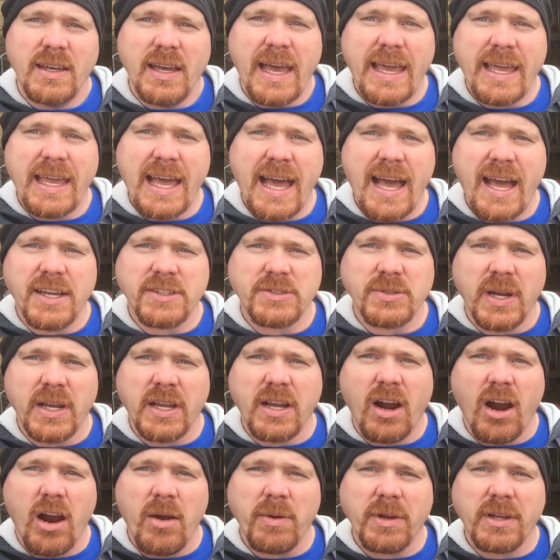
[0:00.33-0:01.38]
Hey guys, Ray
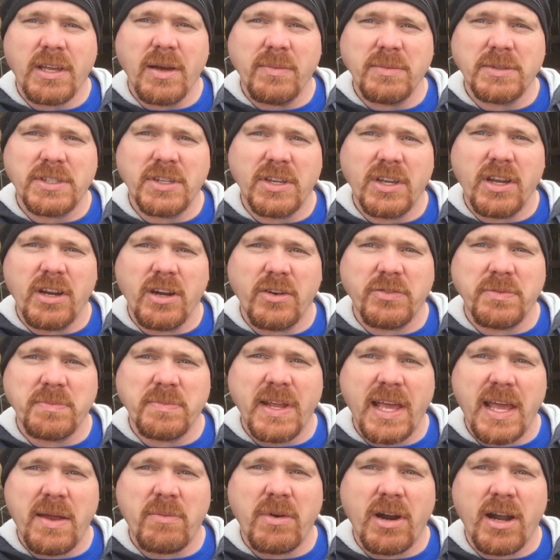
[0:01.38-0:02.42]
Carmen coming to you here
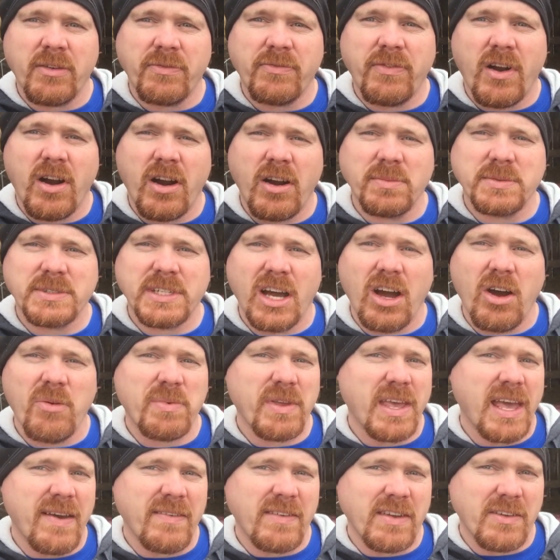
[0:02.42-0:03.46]
from Namrock Farms. I
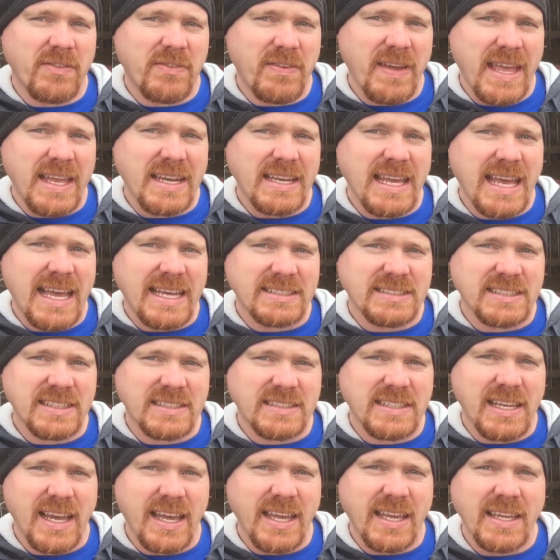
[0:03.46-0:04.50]
hope you're having a
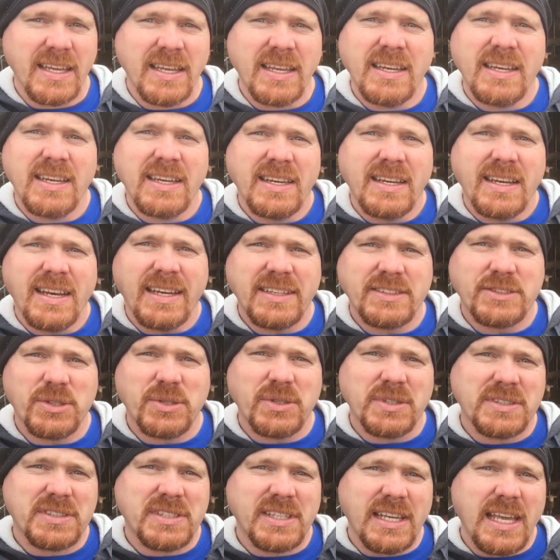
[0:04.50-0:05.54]
fantastic day. As you
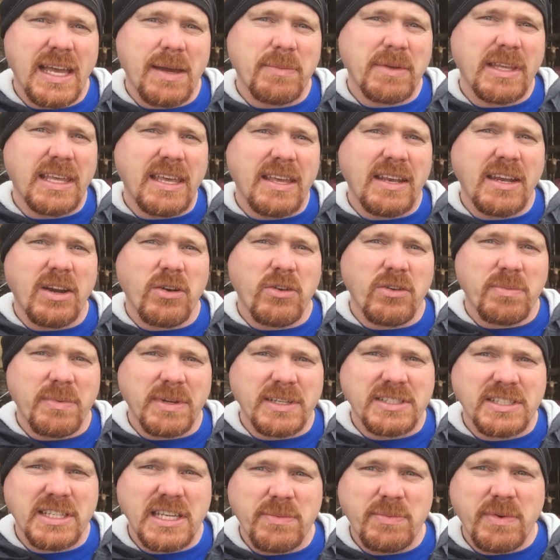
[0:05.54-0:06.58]
can see, I'm again here with
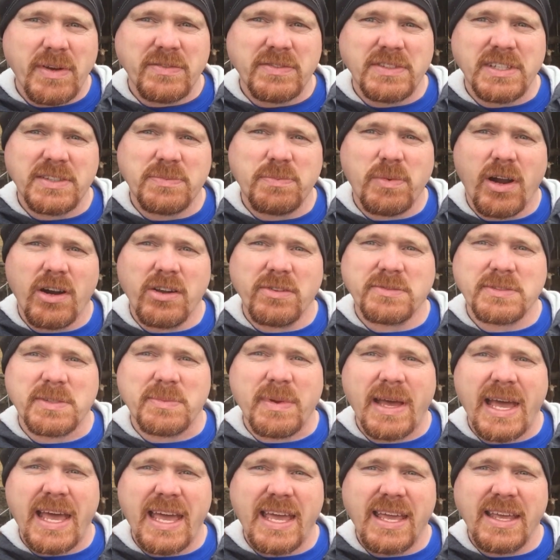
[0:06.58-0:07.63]
my sheep. I've just brought them
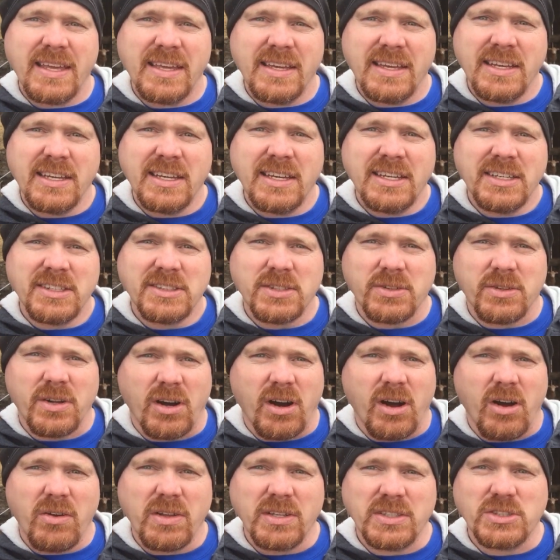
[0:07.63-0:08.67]
some hay, so
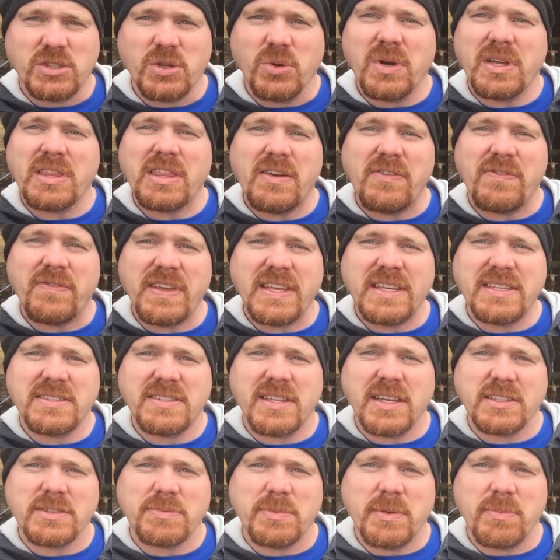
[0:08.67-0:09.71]
they're all enjoying the feast
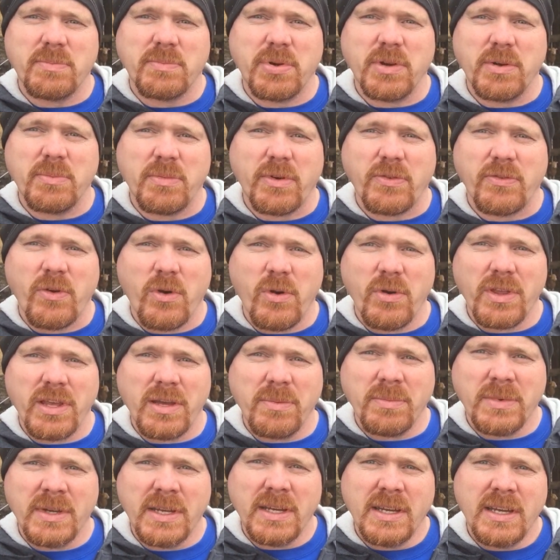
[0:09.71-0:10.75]
that's been put before
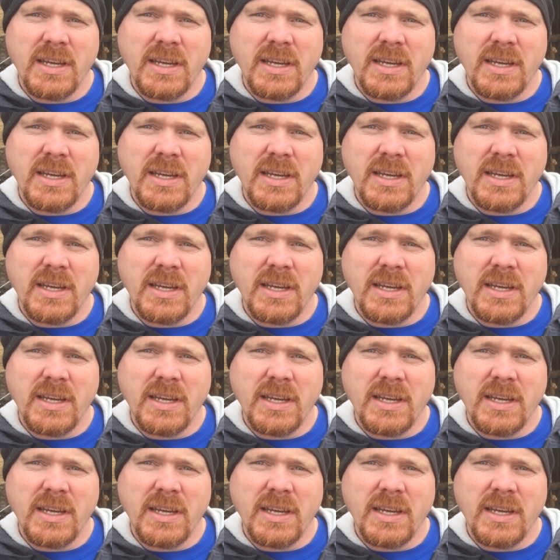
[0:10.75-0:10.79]
them.